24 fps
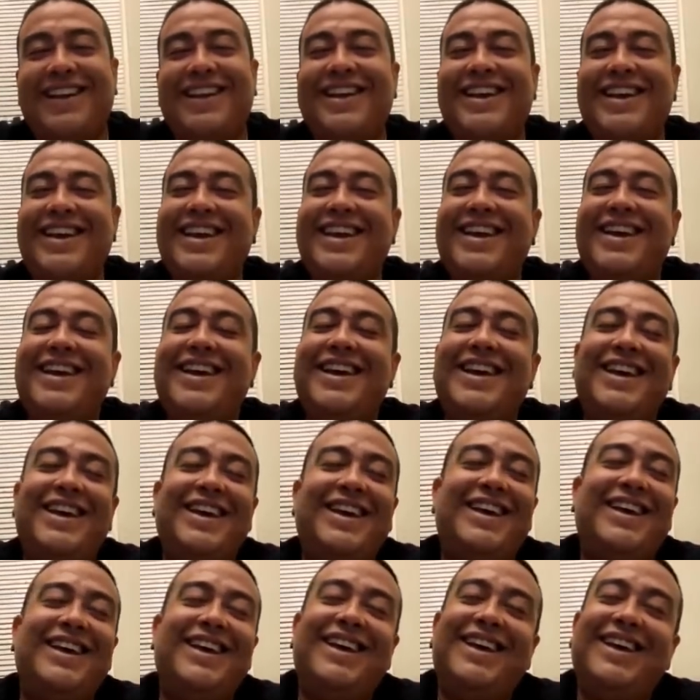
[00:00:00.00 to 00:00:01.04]
Yeah,
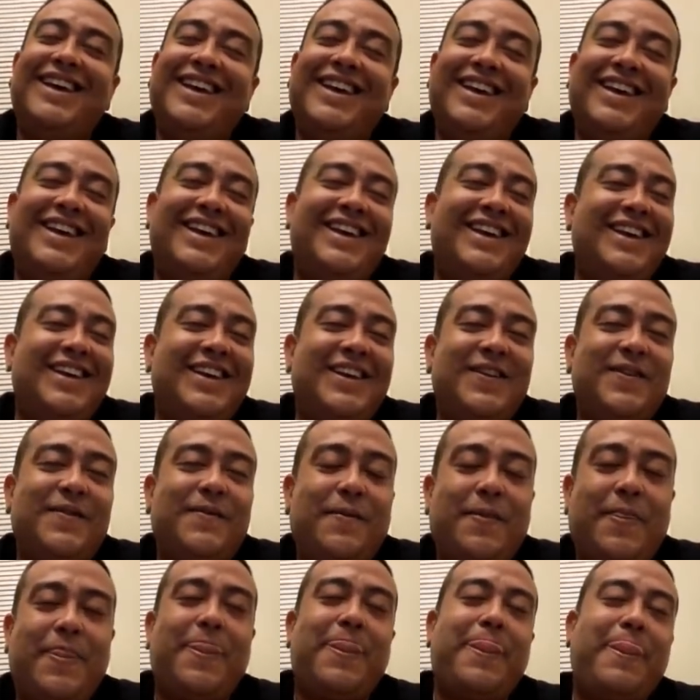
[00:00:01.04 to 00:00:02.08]
man. It ain't where you
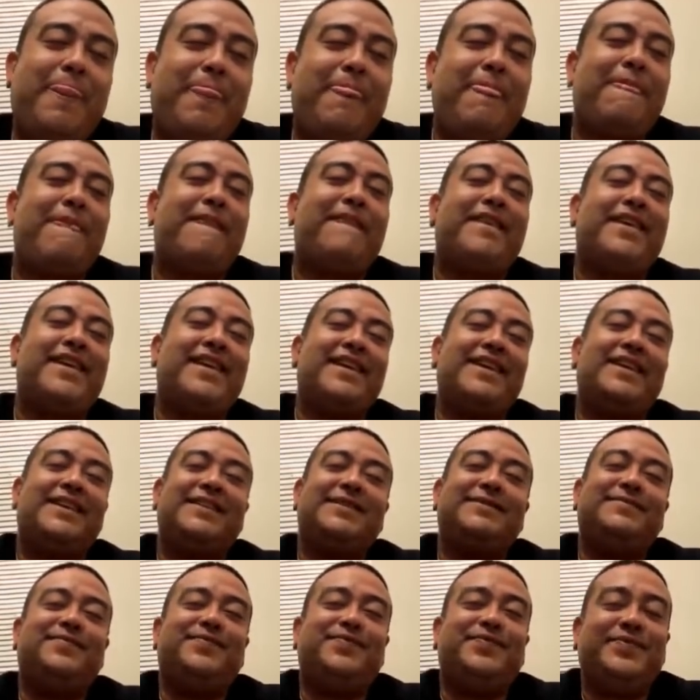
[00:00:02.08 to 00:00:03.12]
from, man. It's how you
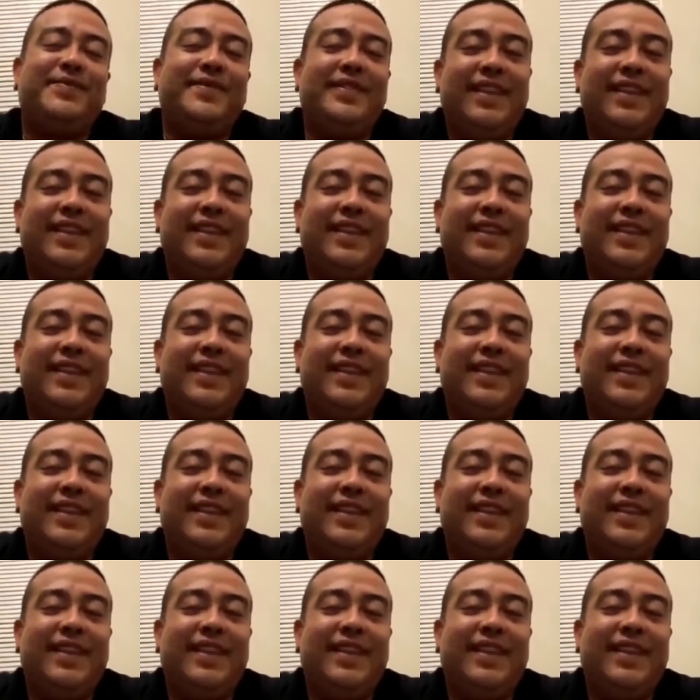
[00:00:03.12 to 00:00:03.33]
come.